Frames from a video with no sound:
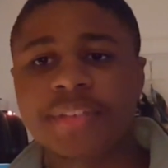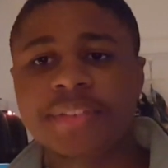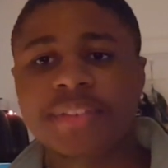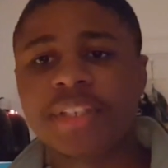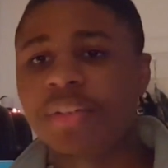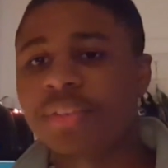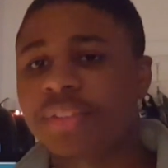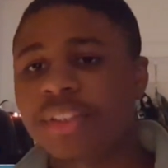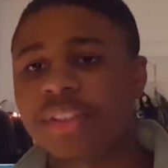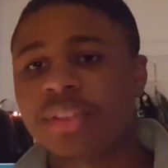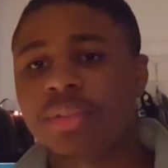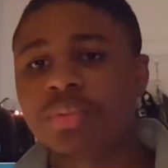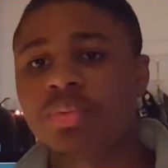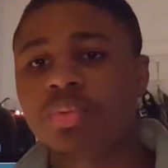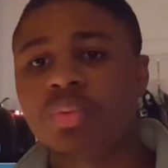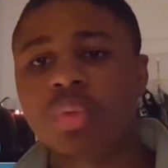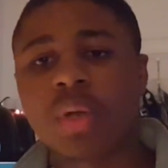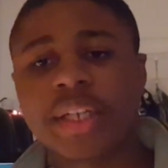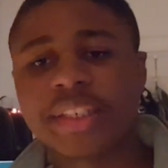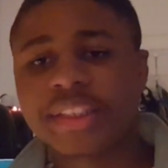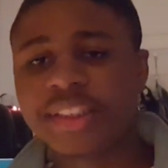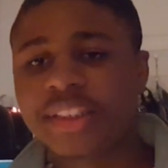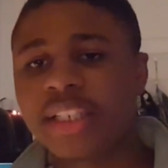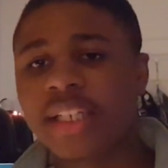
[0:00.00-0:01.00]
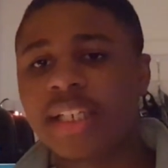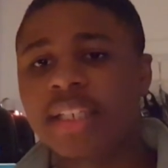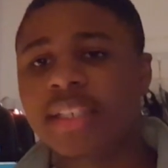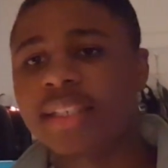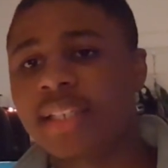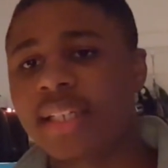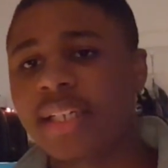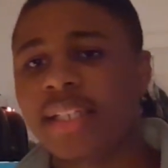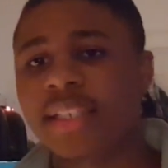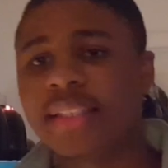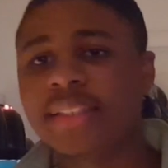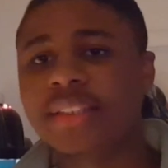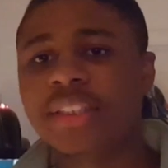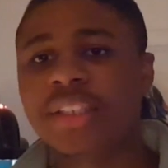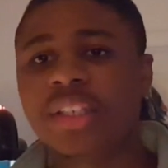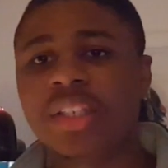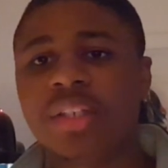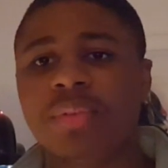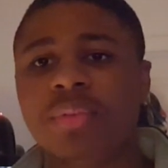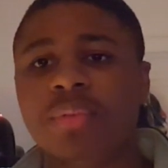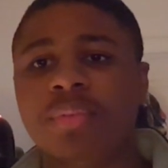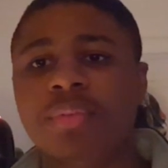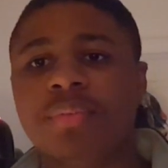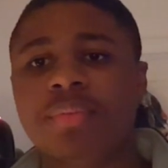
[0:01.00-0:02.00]
So don't just rush it
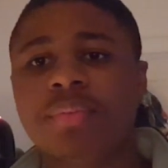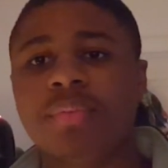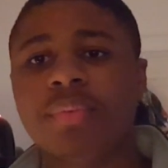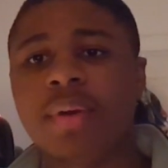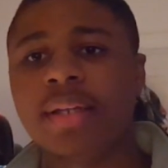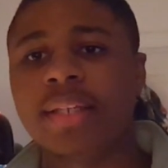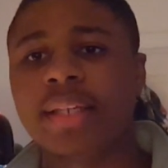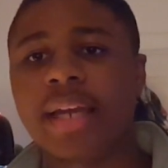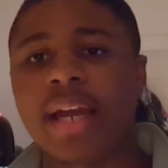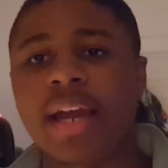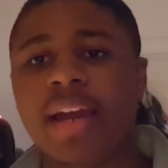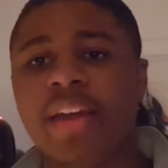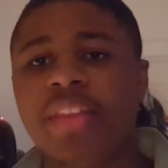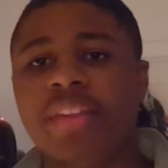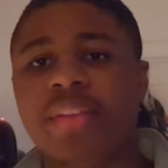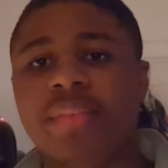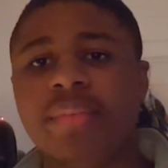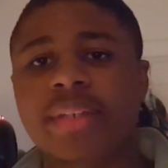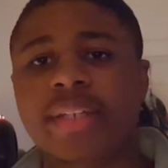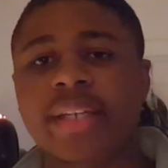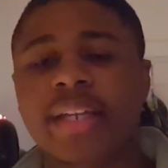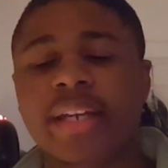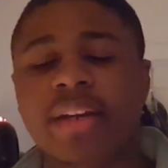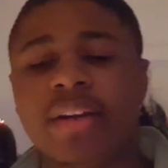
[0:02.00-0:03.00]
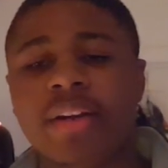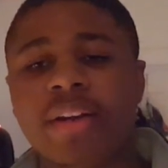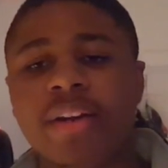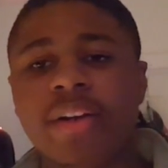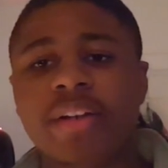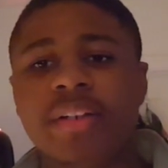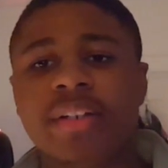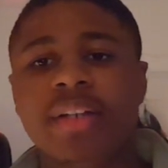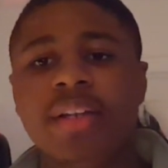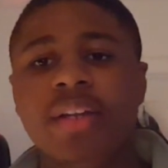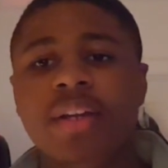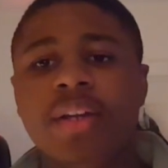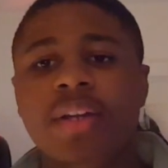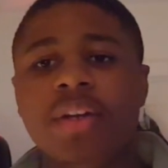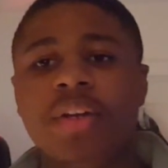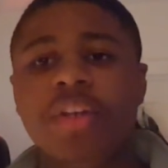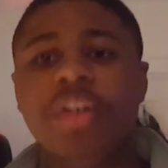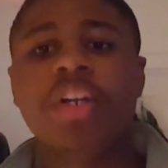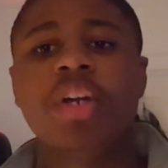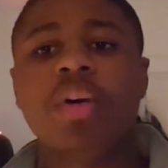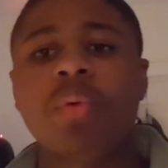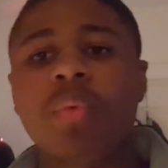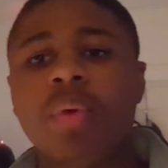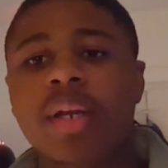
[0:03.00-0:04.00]
because you don't want either of them to get
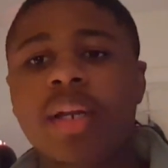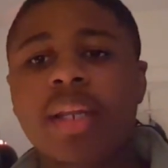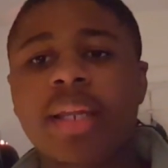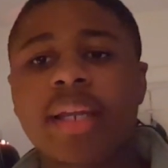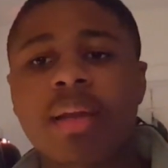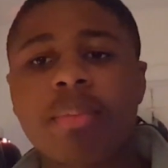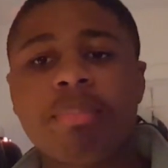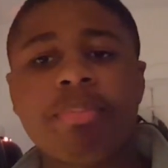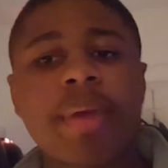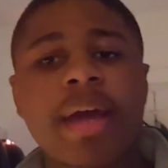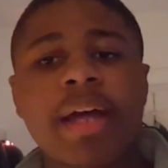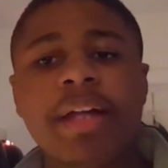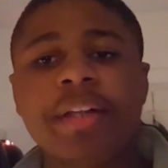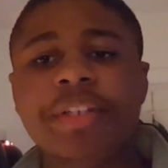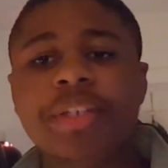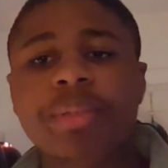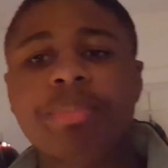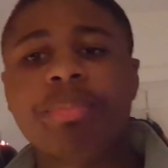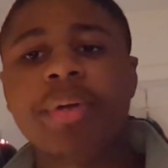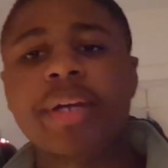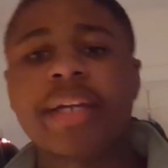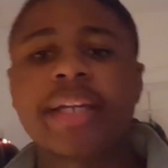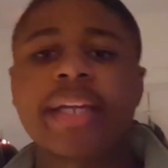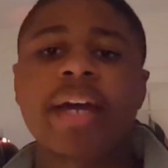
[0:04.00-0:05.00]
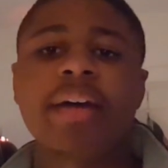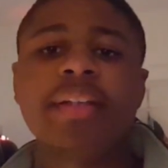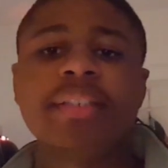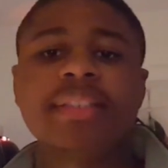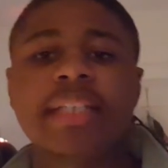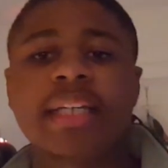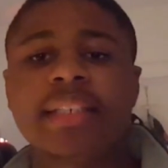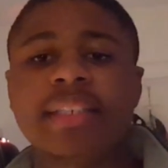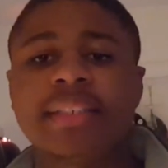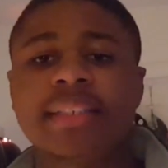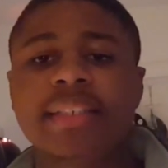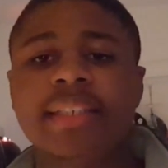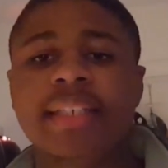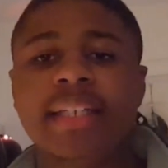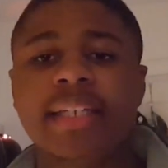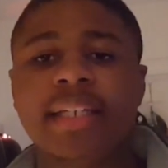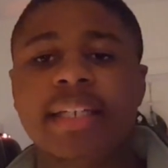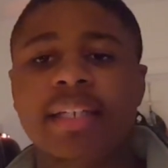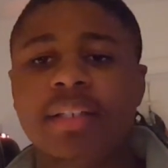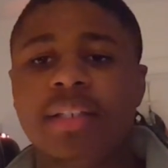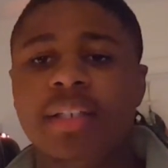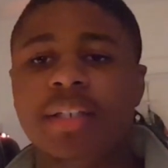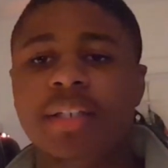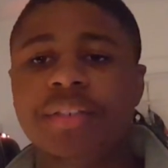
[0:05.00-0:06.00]
hurt. Or you don't want like a battle to break out
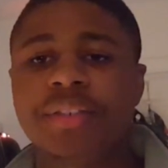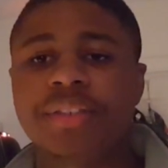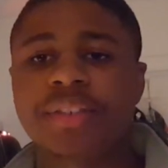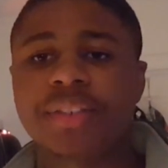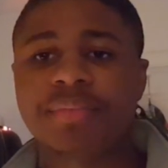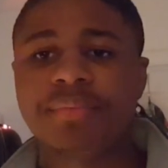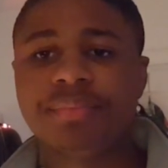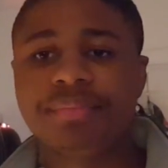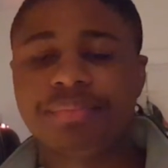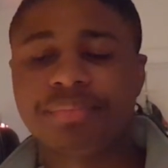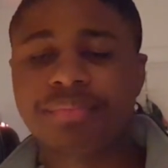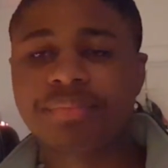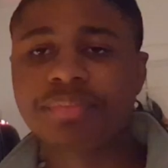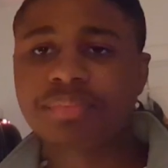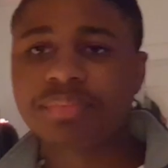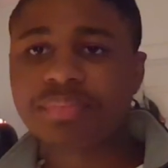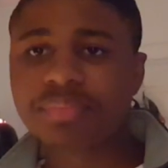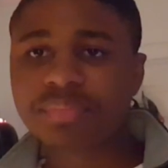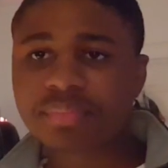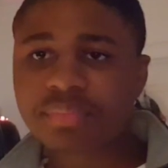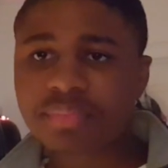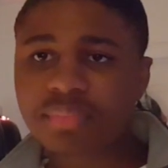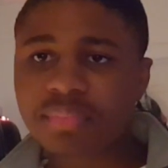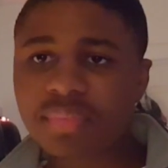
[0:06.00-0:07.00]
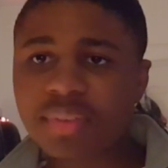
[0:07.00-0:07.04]
inside the enclosure.